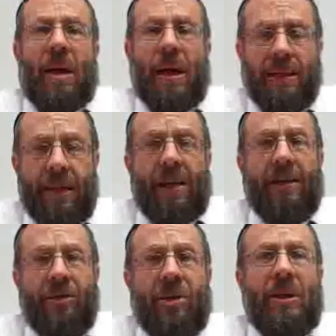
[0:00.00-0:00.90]

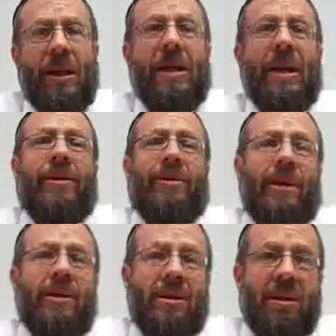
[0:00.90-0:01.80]
ontology and
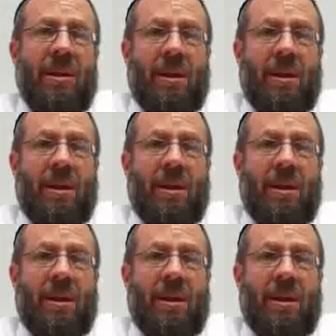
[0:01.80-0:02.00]
ethics,